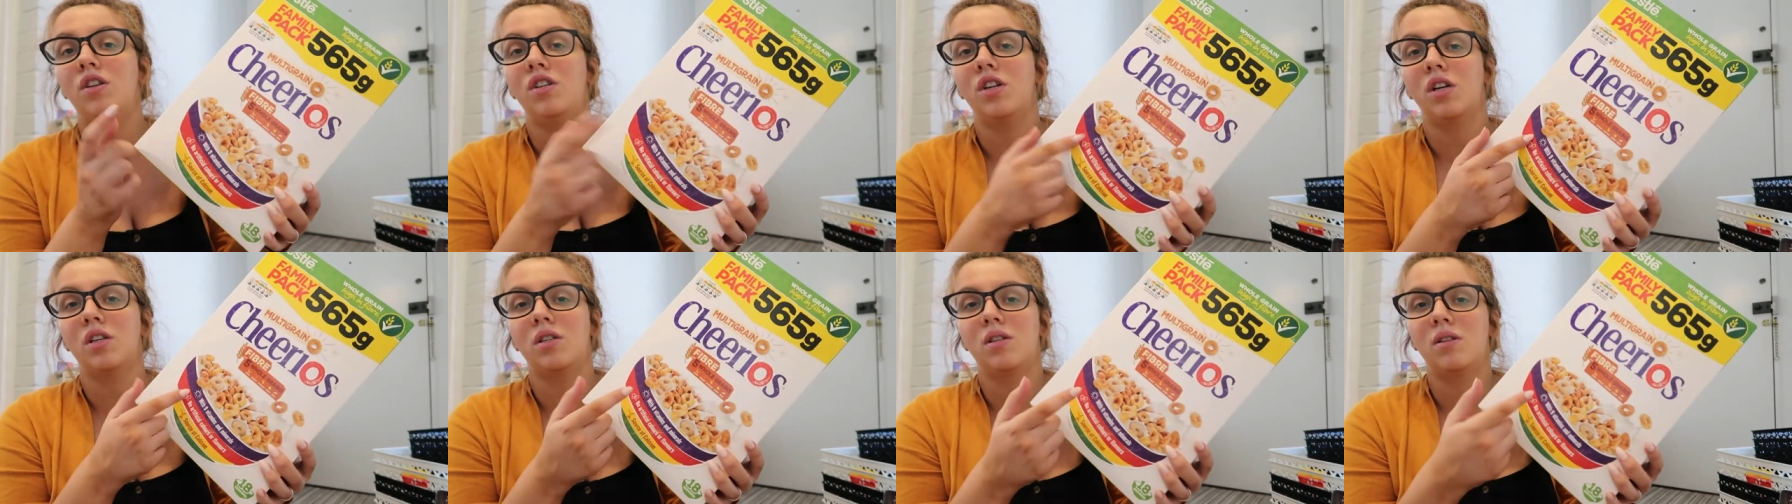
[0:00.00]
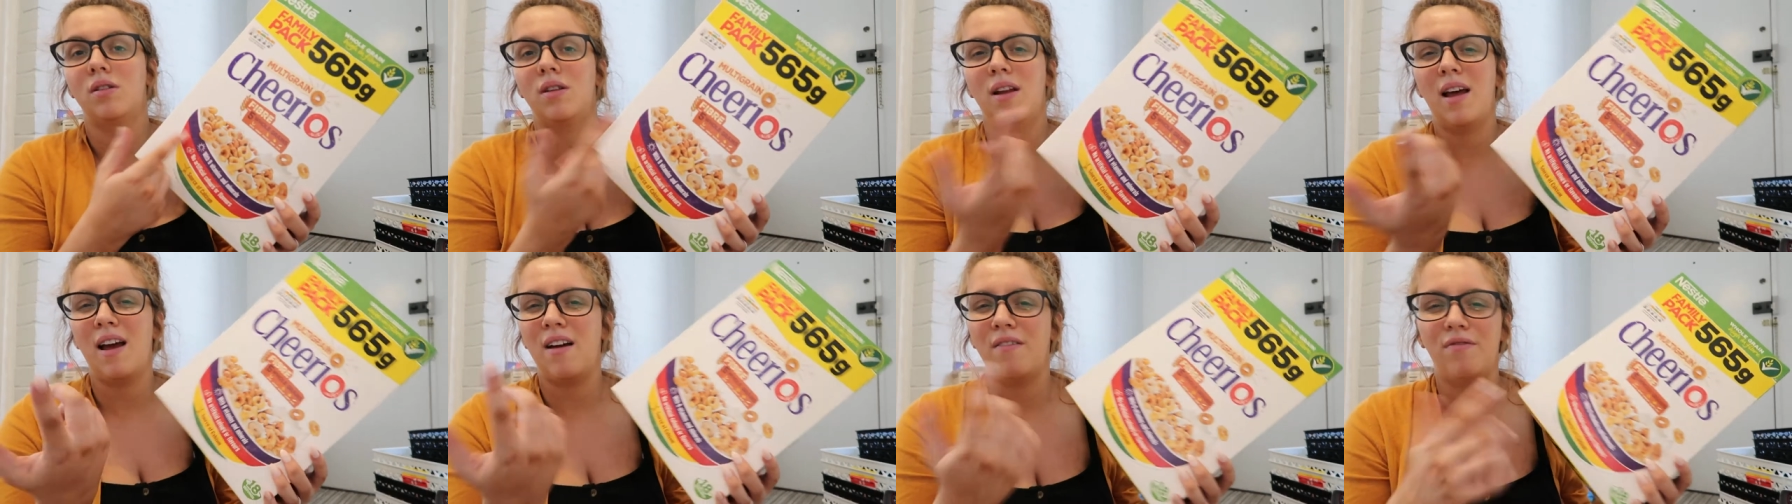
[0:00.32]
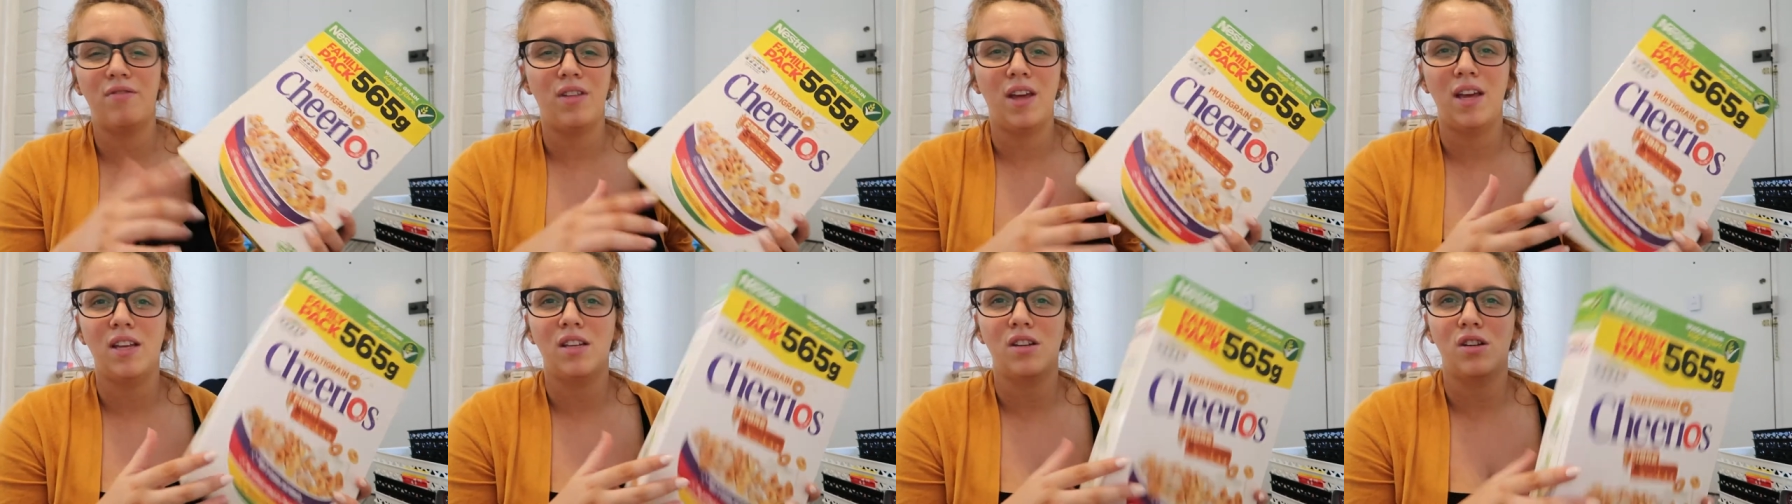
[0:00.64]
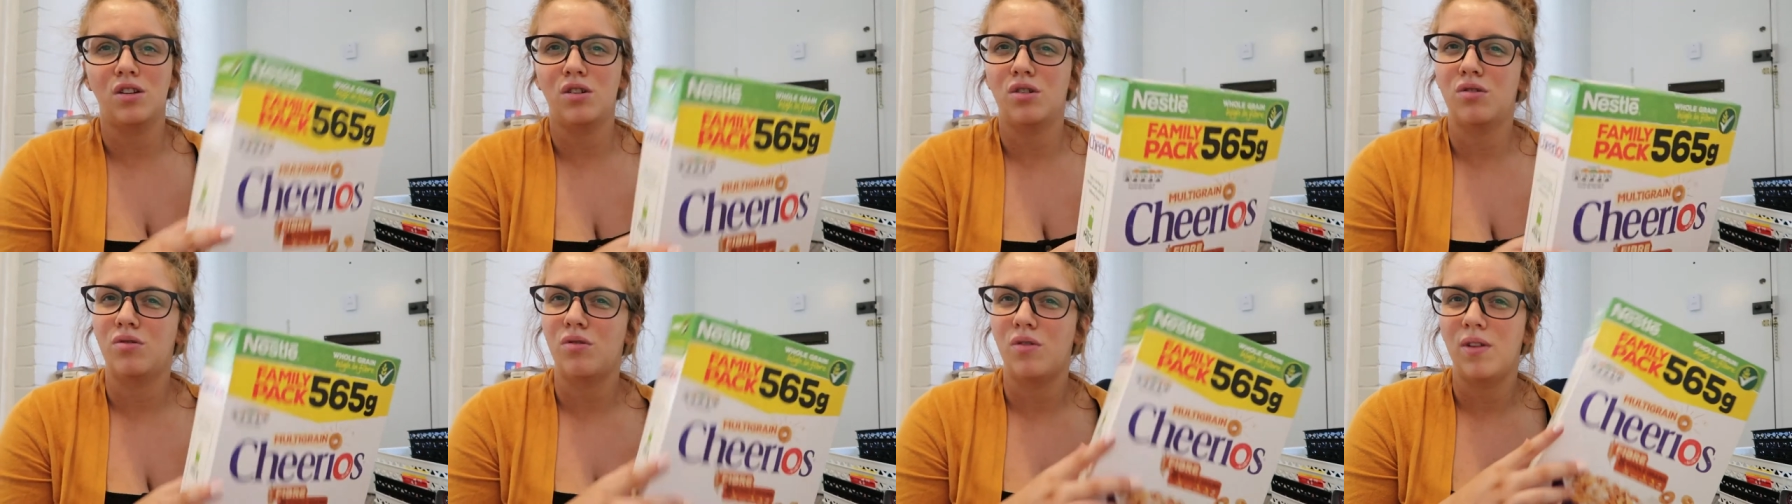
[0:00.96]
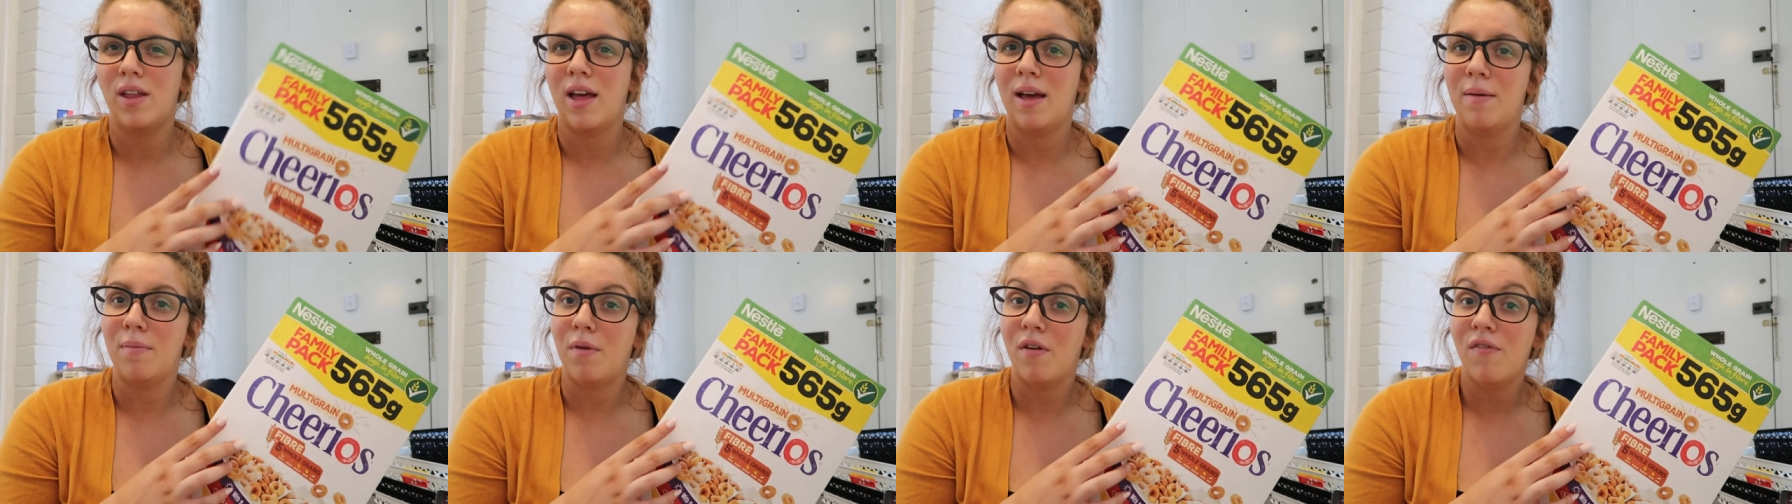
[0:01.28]
just have these. I just threw
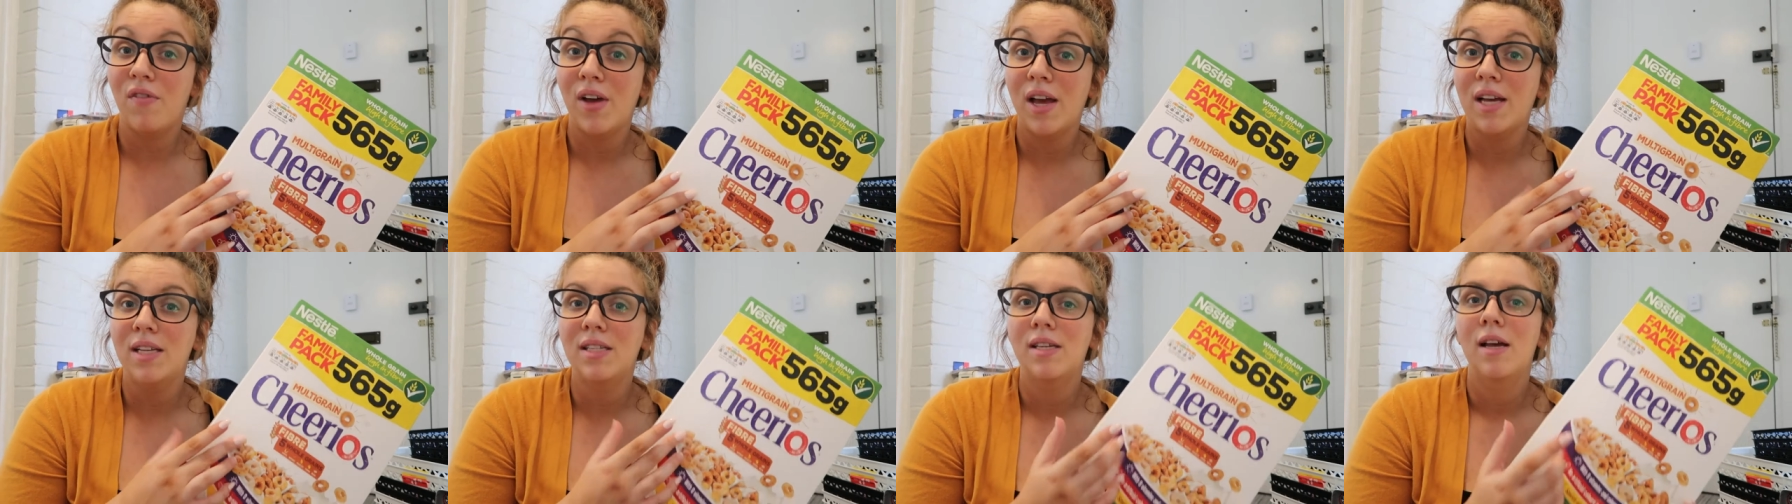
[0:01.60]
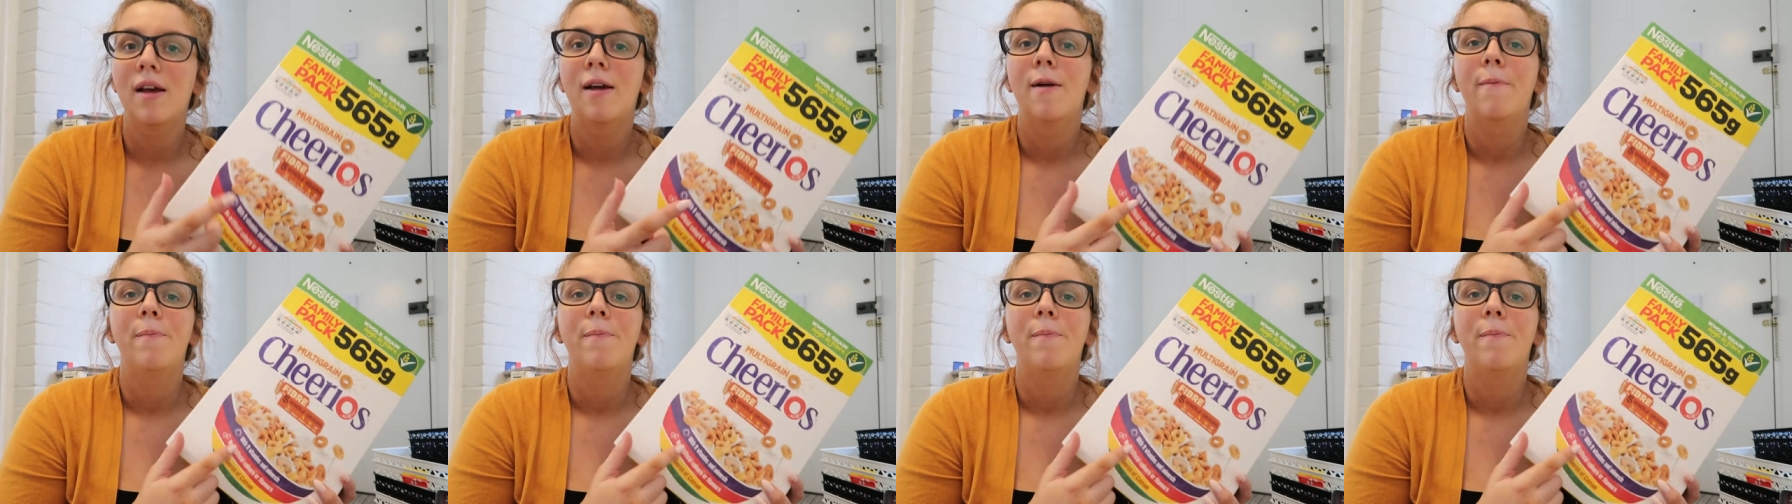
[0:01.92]
that in my face.